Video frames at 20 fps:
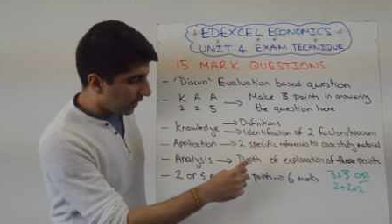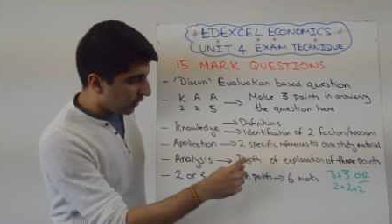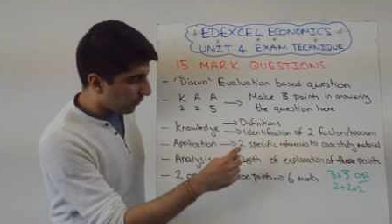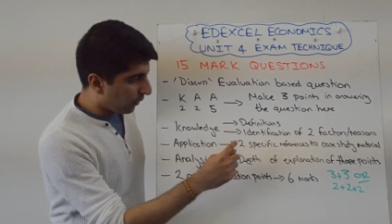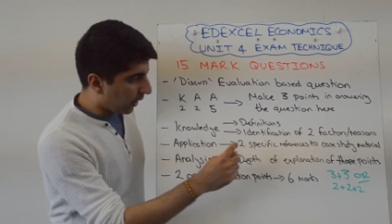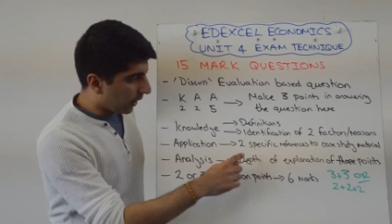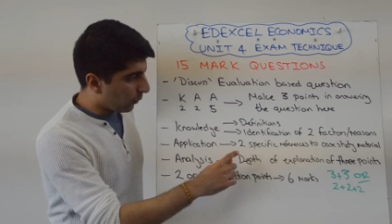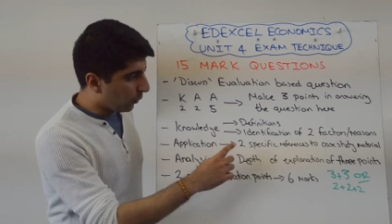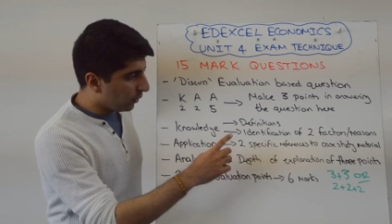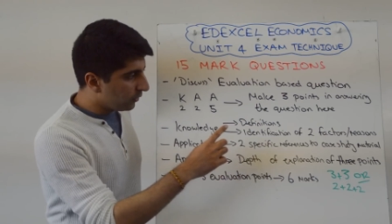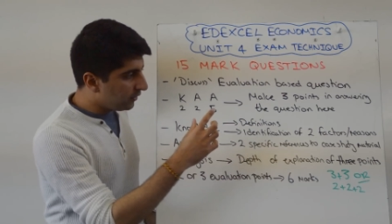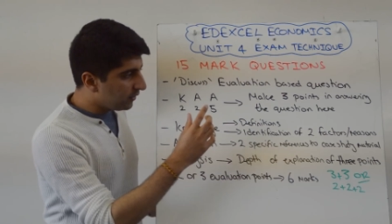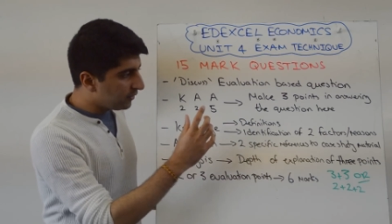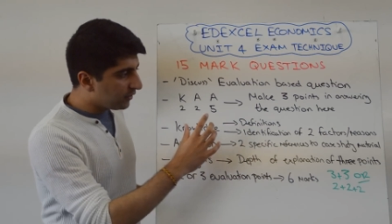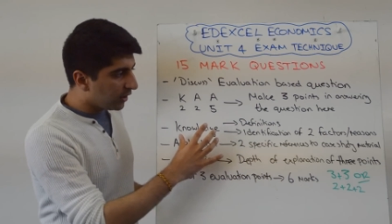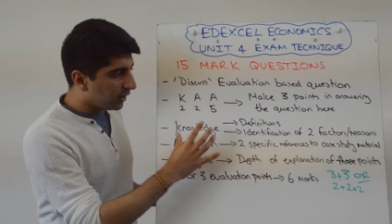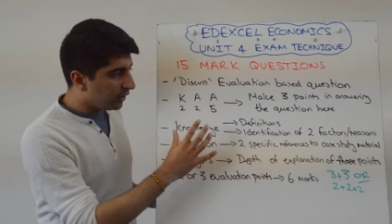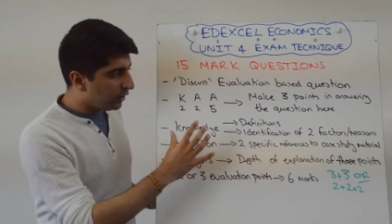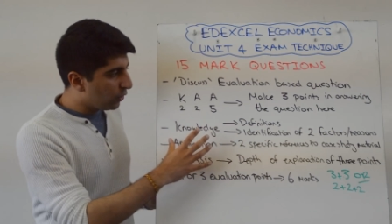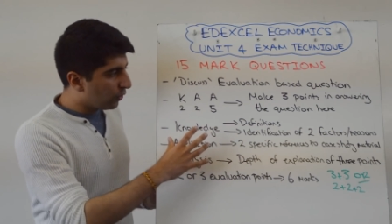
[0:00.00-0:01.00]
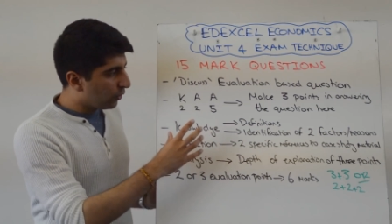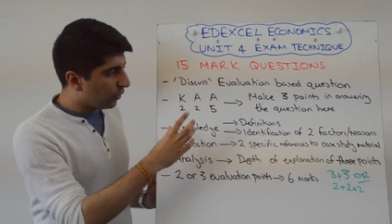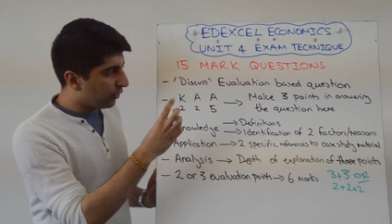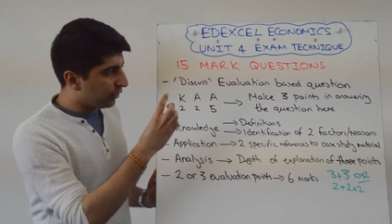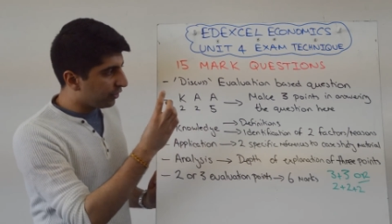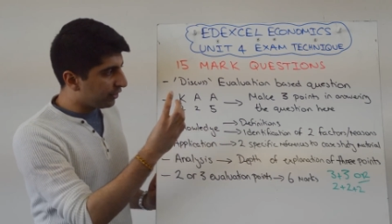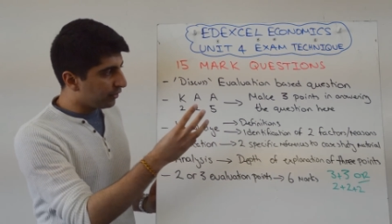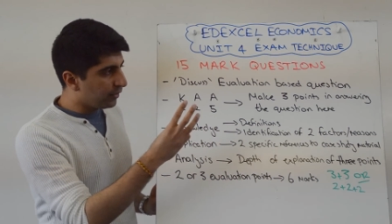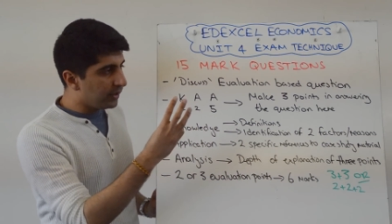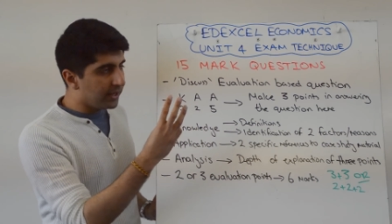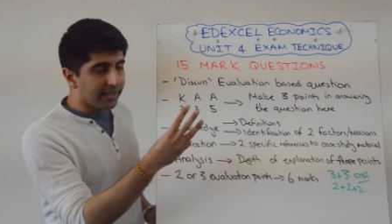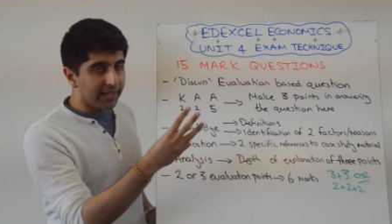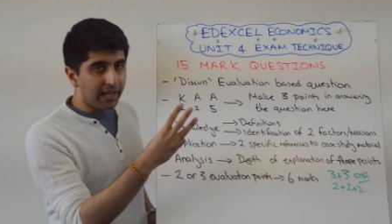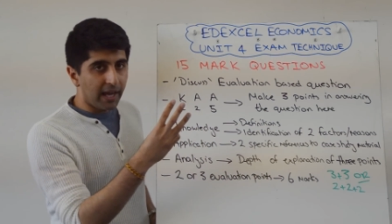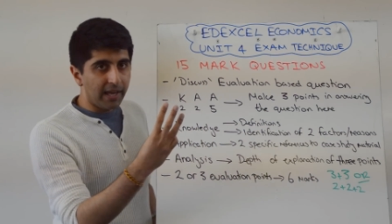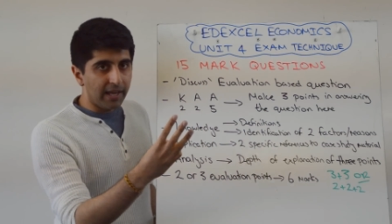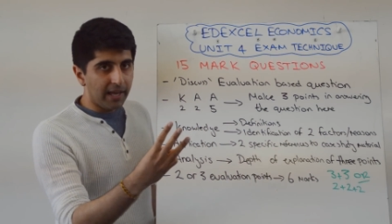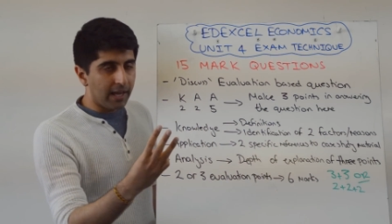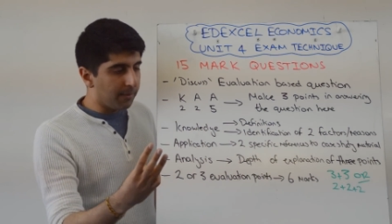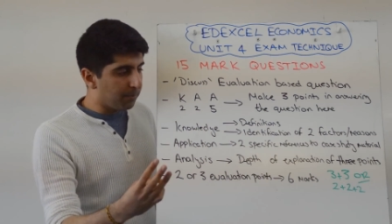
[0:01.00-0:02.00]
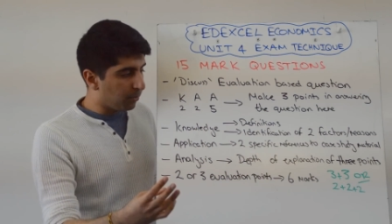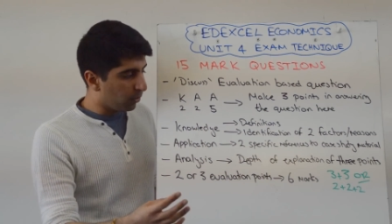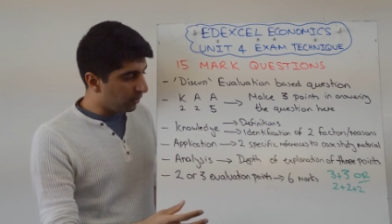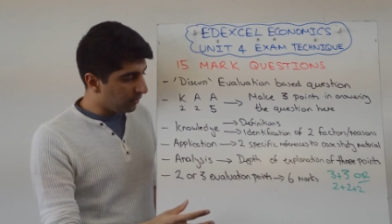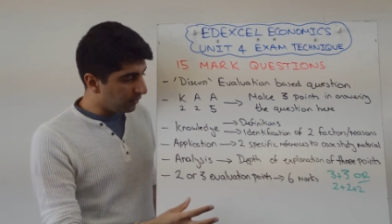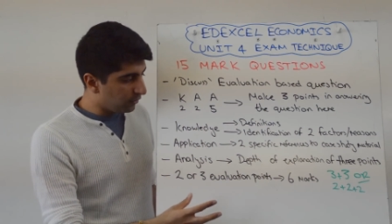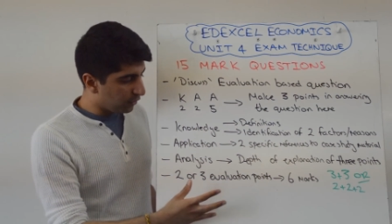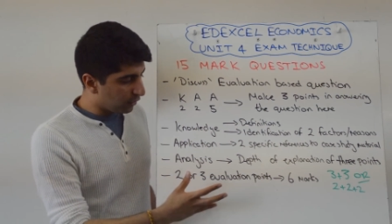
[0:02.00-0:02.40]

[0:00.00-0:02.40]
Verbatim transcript: Right, once you've done your three K A points,